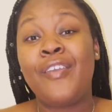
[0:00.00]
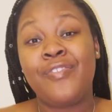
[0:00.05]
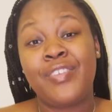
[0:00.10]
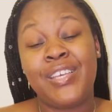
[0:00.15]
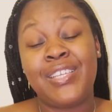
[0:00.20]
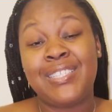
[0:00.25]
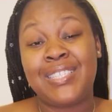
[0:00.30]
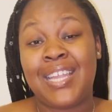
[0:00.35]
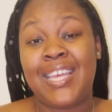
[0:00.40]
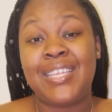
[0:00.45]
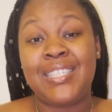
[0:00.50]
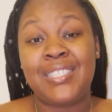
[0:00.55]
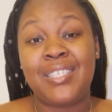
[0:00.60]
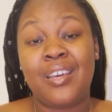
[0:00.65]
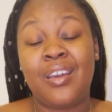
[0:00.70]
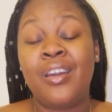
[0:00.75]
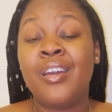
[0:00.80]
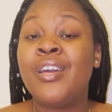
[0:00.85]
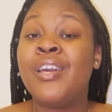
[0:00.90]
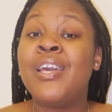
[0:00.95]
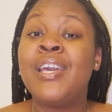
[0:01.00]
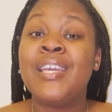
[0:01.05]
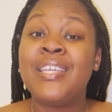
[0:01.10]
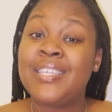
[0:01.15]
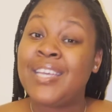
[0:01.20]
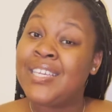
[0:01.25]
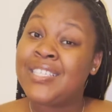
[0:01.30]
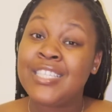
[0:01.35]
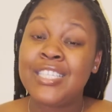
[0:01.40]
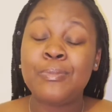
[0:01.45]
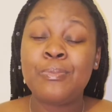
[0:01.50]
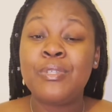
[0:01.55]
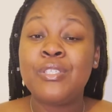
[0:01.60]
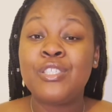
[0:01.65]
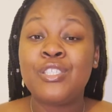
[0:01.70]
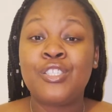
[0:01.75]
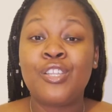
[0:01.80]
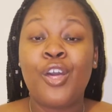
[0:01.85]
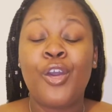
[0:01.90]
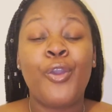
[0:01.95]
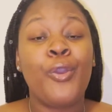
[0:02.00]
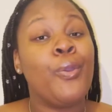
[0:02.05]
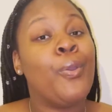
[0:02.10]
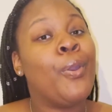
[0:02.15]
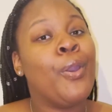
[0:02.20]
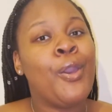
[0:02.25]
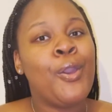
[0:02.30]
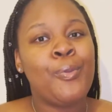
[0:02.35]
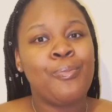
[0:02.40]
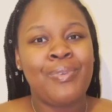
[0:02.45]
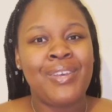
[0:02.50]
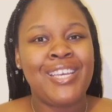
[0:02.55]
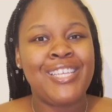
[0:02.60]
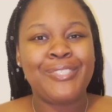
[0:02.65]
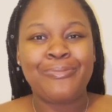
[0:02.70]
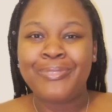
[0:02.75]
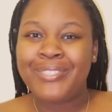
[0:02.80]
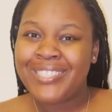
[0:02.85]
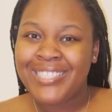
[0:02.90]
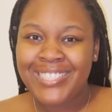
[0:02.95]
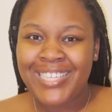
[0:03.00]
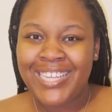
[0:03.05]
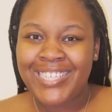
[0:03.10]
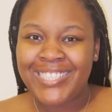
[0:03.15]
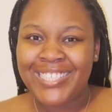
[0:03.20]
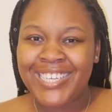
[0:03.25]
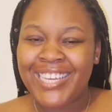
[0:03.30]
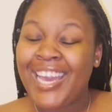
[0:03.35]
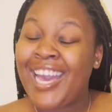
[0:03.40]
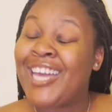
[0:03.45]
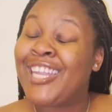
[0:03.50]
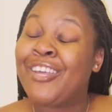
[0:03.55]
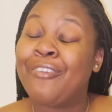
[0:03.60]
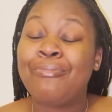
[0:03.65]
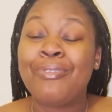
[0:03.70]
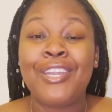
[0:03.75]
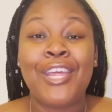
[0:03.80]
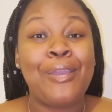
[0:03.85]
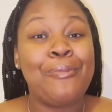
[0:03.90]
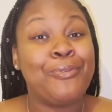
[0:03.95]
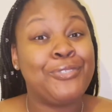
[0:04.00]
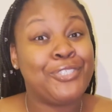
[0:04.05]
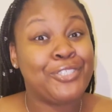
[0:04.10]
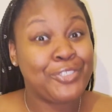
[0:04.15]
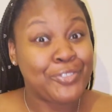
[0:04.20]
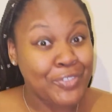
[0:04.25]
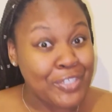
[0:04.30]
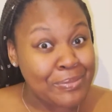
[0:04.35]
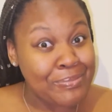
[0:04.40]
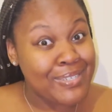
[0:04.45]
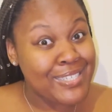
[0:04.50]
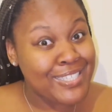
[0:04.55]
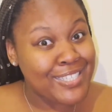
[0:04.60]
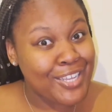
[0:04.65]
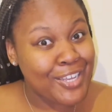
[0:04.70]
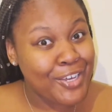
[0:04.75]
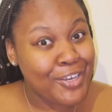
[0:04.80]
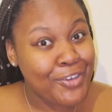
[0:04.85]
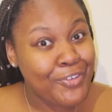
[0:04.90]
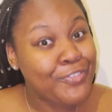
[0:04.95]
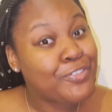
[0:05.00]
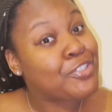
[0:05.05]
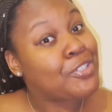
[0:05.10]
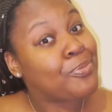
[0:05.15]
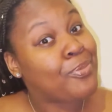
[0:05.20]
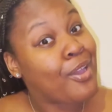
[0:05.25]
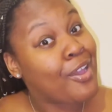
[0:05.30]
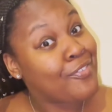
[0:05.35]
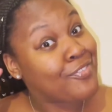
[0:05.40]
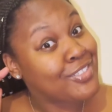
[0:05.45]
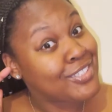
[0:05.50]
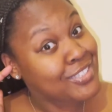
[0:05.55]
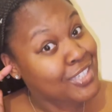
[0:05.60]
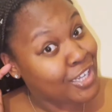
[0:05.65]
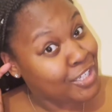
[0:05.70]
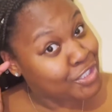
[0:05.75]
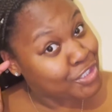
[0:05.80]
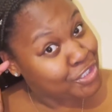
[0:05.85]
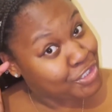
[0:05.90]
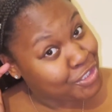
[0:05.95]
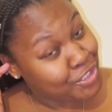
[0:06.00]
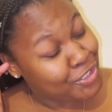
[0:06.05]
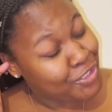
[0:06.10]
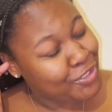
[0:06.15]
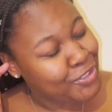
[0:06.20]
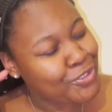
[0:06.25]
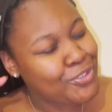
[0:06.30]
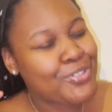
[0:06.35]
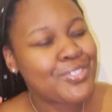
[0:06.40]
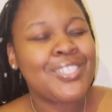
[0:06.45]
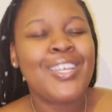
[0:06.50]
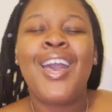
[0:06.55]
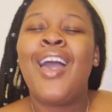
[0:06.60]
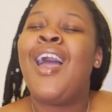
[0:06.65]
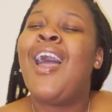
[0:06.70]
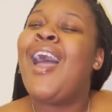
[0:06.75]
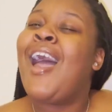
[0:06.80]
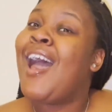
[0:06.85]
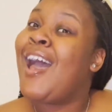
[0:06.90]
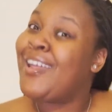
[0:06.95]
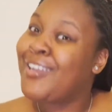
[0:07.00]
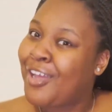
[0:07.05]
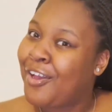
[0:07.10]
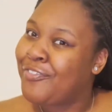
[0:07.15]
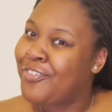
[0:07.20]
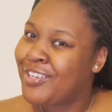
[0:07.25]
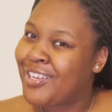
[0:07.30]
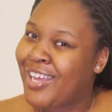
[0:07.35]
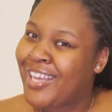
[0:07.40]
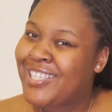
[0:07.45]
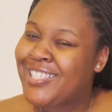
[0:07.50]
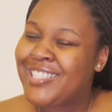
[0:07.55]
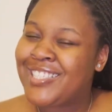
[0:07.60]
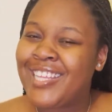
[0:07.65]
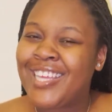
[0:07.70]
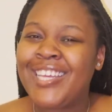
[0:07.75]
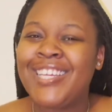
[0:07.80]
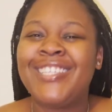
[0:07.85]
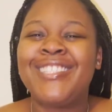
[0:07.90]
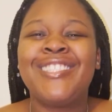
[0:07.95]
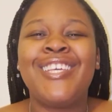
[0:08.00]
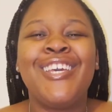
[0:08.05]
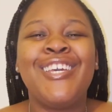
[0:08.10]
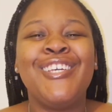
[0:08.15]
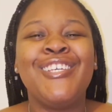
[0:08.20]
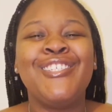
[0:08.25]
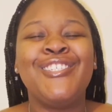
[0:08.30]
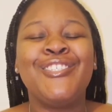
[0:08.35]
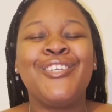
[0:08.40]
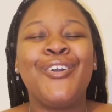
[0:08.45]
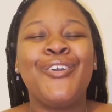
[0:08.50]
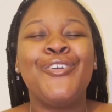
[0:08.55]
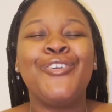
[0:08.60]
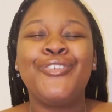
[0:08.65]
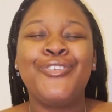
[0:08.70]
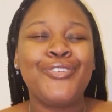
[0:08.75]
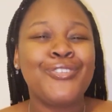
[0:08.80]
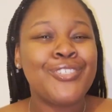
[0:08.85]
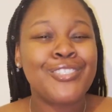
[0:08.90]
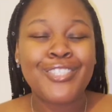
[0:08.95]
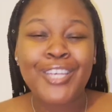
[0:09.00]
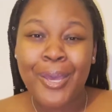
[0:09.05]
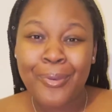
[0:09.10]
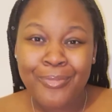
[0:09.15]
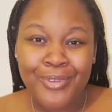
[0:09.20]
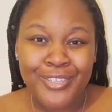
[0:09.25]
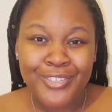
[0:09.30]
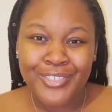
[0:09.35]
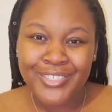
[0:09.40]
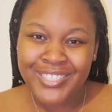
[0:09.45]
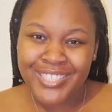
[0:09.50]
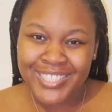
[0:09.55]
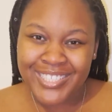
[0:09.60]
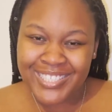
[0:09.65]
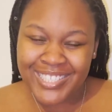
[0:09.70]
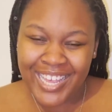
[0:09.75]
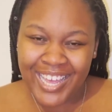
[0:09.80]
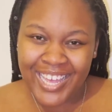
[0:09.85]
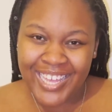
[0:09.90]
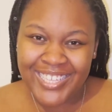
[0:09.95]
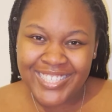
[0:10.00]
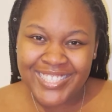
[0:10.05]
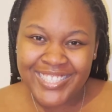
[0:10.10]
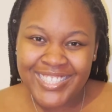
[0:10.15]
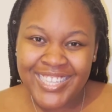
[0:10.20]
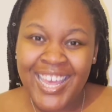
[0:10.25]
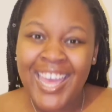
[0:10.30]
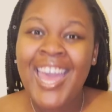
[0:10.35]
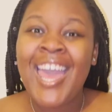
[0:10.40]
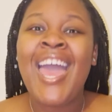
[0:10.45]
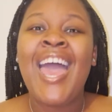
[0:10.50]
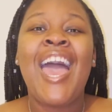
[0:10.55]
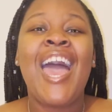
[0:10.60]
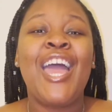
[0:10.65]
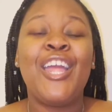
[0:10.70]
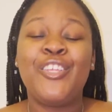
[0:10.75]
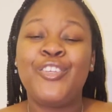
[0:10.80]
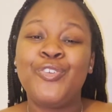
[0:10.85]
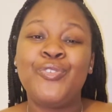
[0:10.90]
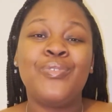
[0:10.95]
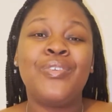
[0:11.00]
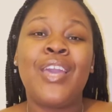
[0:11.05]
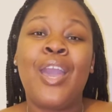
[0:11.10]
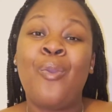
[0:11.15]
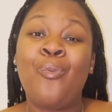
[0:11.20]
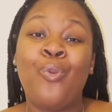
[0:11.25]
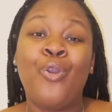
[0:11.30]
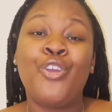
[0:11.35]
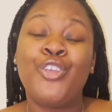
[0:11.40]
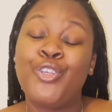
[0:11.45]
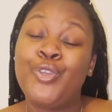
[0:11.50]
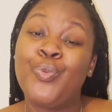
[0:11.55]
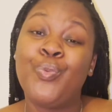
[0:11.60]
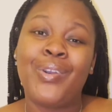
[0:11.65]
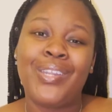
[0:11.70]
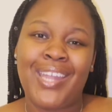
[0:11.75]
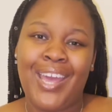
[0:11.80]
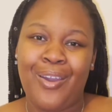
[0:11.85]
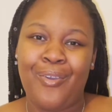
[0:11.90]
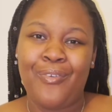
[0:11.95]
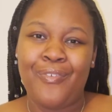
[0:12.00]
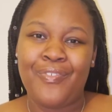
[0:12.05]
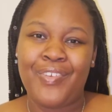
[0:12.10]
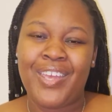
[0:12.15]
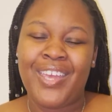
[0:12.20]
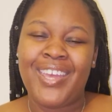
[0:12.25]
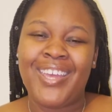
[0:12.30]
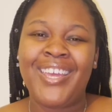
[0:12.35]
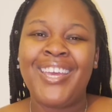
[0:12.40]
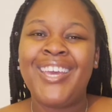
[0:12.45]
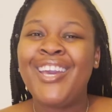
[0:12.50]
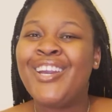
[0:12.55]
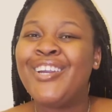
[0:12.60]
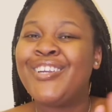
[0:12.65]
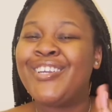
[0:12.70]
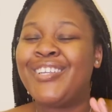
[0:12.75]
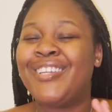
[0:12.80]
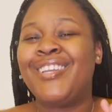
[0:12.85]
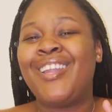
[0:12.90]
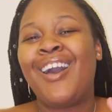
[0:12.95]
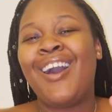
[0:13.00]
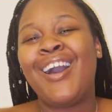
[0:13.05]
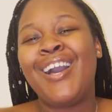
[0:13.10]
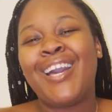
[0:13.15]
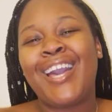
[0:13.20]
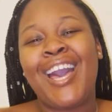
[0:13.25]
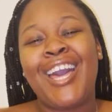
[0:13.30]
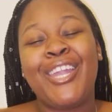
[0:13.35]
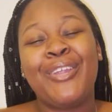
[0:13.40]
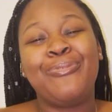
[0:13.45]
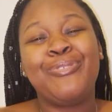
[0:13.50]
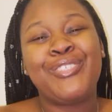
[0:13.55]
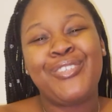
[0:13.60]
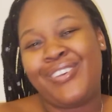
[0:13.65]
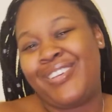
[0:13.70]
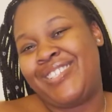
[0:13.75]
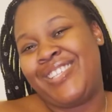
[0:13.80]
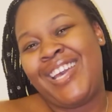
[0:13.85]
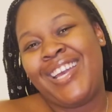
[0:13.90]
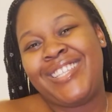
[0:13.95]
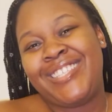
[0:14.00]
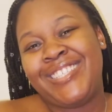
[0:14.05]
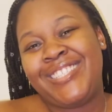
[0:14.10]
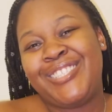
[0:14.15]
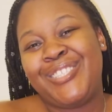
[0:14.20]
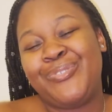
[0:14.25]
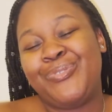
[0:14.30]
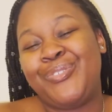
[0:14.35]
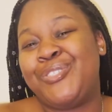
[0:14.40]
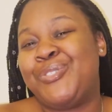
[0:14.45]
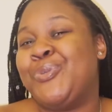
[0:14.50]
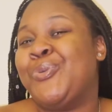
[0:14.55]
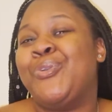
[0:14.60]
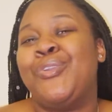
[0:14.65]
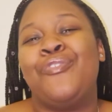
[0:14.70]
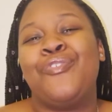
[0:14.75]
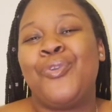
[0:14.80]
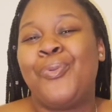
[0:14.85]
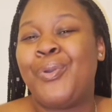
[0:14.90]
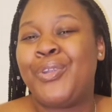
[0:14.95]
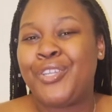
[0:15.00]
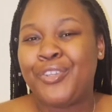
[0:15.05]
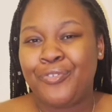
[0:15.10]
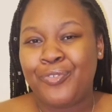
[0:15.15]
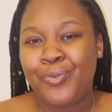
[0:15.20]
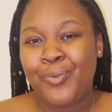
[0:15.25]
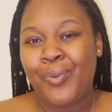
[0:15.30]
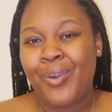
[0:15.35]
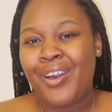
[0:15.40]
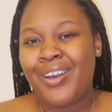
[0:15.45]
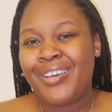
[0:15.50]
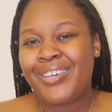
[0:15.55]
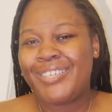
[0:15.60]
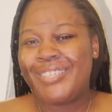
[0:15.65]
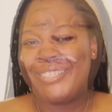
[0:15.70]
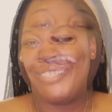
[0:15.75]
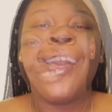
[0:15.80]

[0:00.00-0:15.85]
years later. Yes, it's been slow, but it's been steady, and I've been able to treat myself to have designer shoes and other nice things. So you determine your success and you get what you want out of it. Good luck, and I'm so excited to read all of your wonderful work.